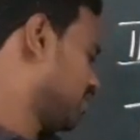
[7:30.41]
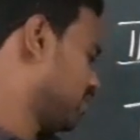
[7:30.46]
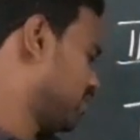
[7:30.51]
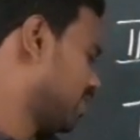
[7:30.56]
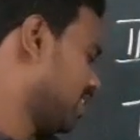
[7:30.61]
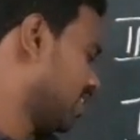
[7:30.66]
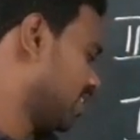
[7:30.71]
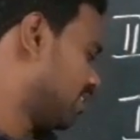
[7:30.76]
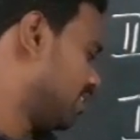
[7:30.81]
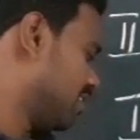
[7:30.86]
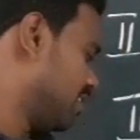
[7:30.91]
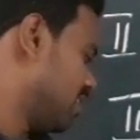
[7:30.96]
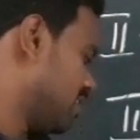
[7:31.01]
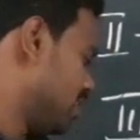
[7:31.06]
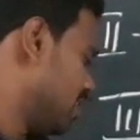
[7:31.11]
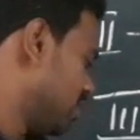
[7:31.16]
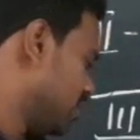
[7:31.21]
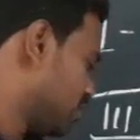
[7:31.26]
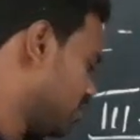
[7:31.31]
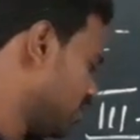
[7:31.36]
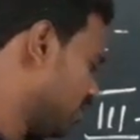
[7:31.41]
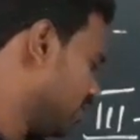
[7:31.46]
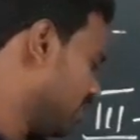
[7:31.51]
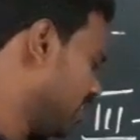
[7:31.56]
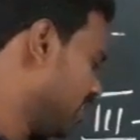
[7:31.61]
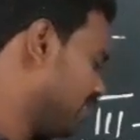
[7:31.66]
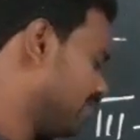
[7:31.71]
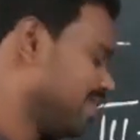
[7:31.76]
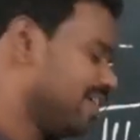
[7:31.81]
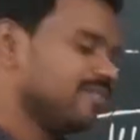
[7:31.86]
Right. So
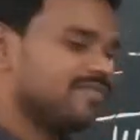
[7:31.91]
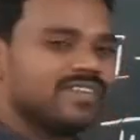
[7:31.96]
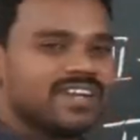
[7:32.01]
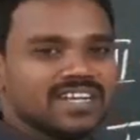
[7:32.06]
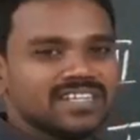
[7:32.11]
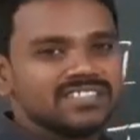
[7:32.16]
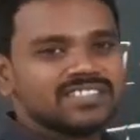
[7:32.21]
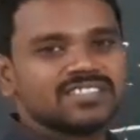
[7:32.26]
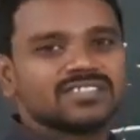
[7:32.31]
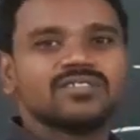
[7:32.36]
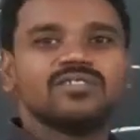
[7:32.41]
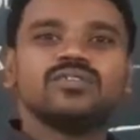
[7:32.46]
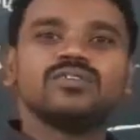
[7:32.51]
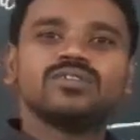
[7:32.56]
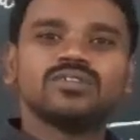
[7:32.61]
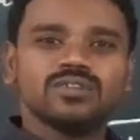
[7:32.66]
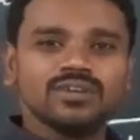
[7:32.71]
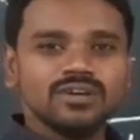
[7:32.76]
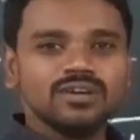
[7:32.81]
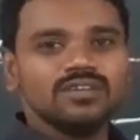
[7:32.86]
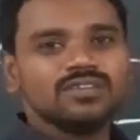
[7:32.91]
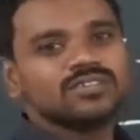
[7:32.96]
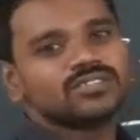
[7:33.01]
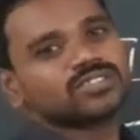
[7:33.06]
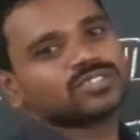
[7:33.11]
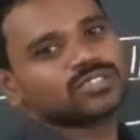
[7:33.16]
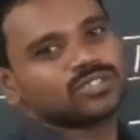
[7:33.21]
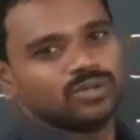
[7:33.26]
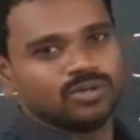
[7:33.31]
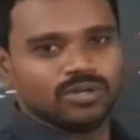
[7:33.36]
here my friends go to
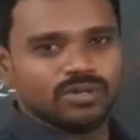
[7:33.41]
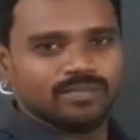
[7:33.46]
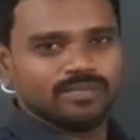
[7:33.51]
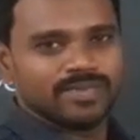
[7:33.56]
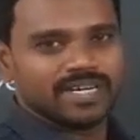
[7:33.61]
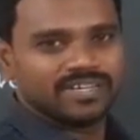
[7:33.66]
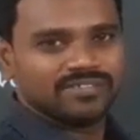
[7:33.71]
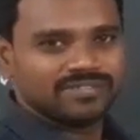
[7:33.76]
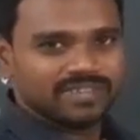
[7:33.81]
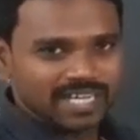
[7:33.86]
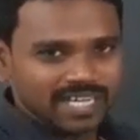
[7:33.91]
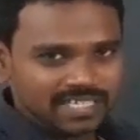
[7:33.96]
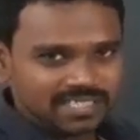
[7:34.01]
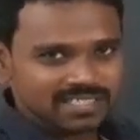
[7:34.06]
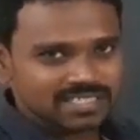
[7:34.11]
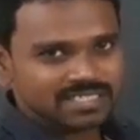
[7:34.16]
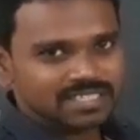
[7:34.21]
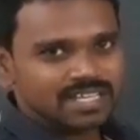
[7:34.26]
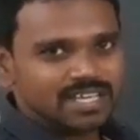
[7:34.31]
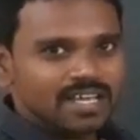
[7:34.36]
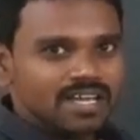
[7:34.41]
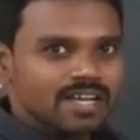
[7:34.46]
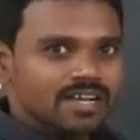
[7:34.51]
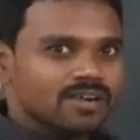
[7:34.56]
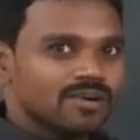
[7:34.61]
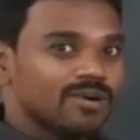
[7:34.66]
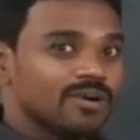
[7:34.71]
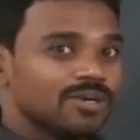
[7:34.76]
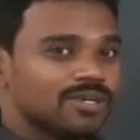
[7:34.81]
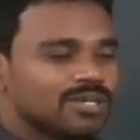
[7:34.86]
school. My friends
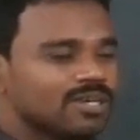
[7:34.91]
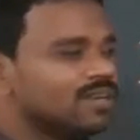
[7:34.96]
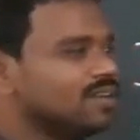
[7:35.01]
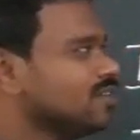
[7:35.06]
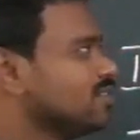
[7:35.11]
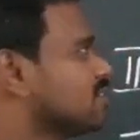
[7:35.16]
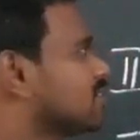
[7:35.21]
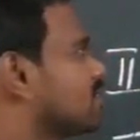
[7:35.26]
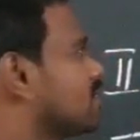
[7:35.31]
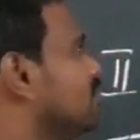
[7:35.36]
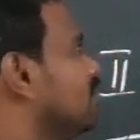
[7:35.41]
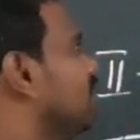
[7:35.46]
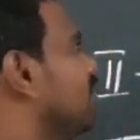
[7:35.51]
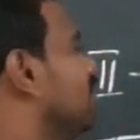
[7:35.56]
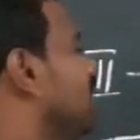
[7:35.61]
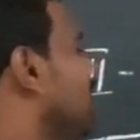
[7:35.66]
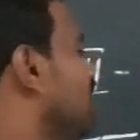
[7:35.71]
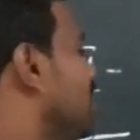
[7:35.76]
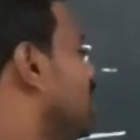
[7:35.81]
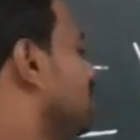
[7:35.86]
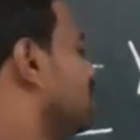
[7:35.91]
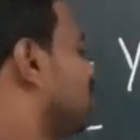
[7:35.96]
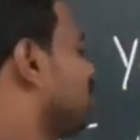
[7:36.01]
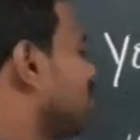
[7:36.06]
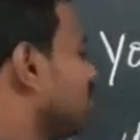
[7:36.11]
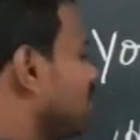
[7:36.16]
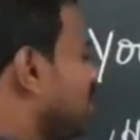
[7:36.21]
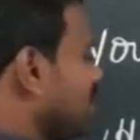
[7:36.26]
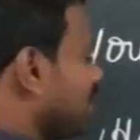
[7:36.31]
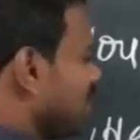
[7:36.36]
go to school. So
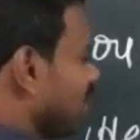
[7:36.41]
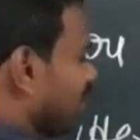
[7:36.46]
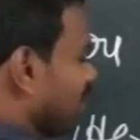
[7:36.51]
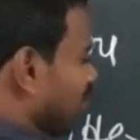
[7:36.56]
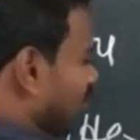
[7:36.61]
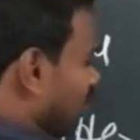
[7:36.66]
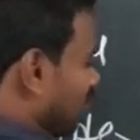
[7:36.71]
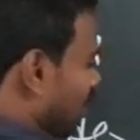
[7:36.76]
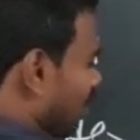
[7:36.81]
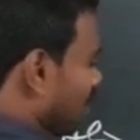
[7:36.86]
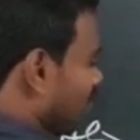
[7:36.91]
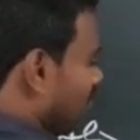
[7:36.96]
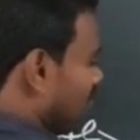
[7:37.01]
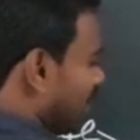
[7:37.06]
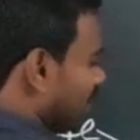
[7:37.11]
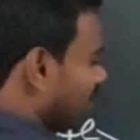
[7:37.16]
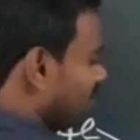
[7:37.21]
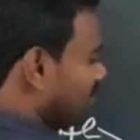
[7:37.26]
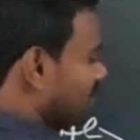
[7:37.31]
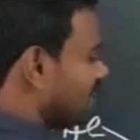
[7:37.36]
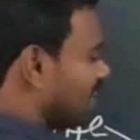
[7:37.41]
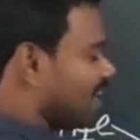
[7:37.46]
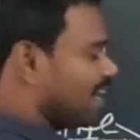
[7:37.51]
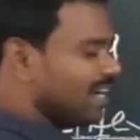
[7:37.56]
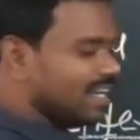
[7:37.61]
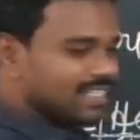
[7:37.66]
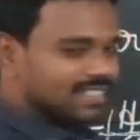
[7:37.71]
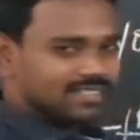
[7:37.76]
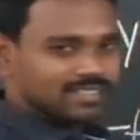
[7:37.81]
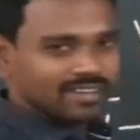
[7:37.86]
here when do we
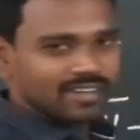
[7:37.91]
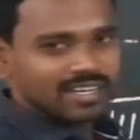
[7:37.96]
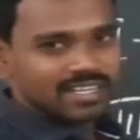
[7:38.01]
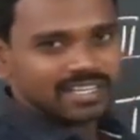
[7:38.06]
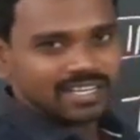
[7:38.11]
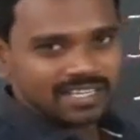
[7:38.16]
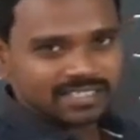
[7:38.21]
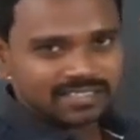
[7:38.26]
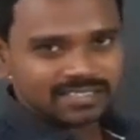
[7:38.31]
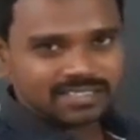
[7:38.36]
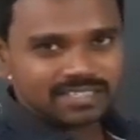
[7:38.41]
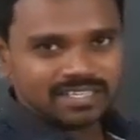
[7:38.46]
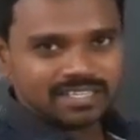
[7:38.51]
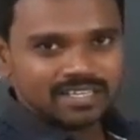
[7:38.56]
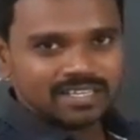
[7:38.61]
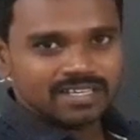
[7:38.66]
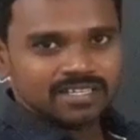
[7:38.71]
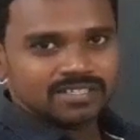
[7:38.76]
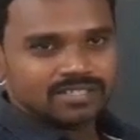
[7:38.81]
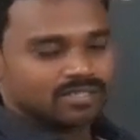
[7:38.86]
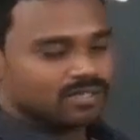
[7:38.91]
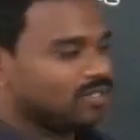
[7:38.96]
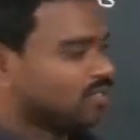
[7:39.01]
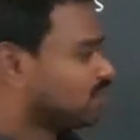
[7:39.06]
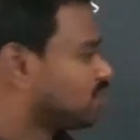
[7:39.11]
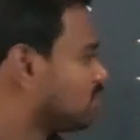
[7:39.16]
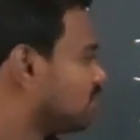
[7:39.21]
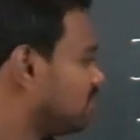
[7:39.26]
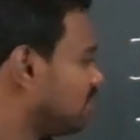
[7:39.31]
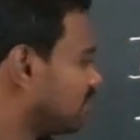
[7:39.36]
add s or es? So you
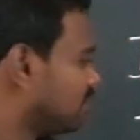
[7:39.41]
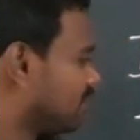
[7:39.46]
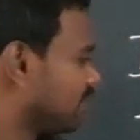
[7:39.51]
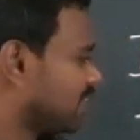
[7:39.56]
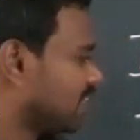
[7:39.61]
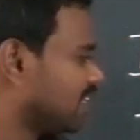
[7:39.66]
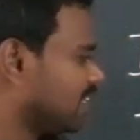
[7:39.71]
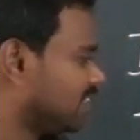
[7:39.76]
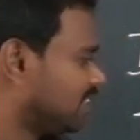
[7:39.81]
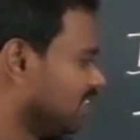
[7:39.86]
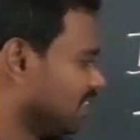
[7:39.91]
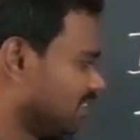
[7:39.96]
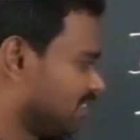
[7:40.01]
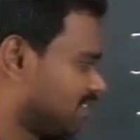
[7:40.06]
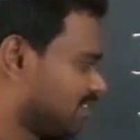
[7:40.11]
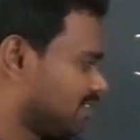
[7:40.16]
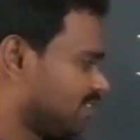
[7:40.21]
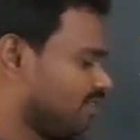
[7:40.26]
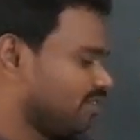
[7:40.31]
should not forget this.